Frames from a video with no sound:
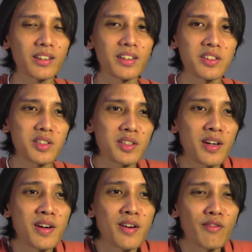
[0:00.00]
It's just
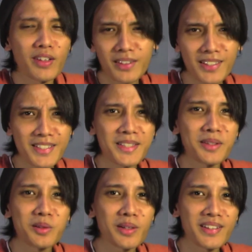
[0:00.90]
fun to listen
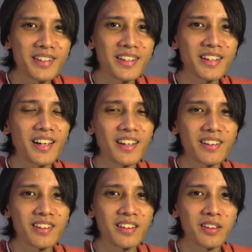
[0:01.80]
to, I think,
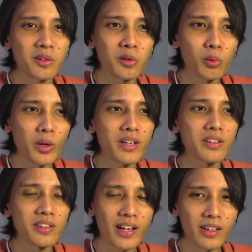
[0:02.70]
and the way the
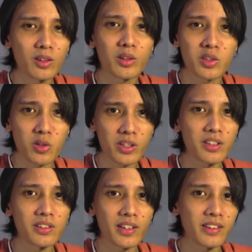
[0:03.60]
dialogue is
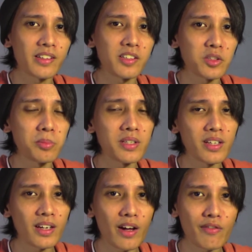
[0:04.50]
written, technically
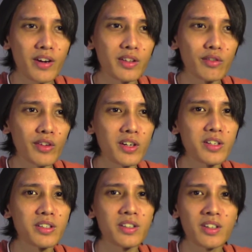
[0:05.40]
speaking, I find
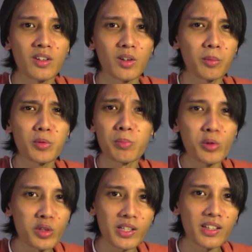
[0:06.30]
very almost
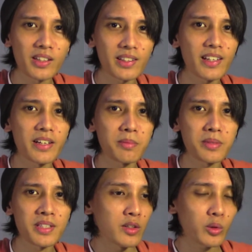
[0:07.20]
musical at times.
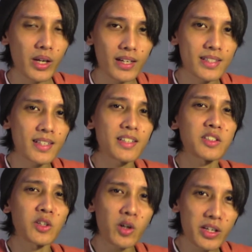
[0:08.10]
So yeah, it's not as
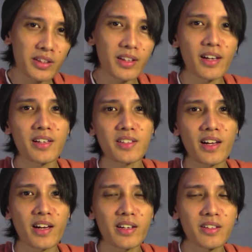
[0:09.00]
great as
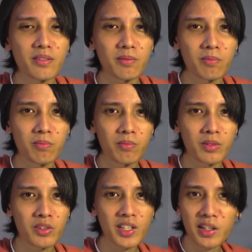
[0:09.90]
I
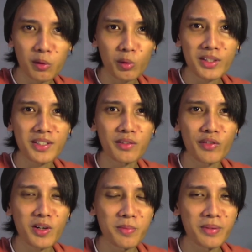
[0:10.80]
said it was at
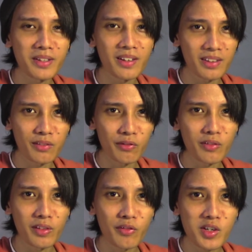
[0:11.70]

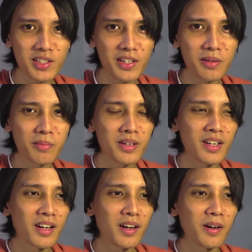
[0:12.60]
the first time,
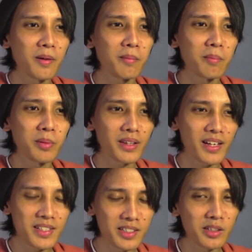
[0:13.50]
but I
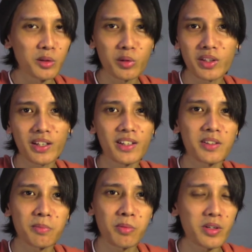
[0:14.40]
still do think it's a
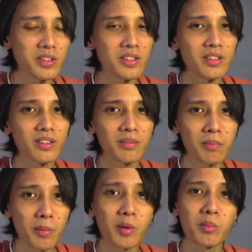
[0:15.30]
pretty
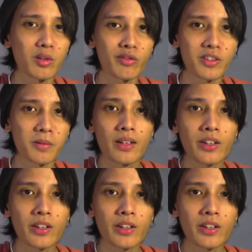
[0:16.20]
memorable film.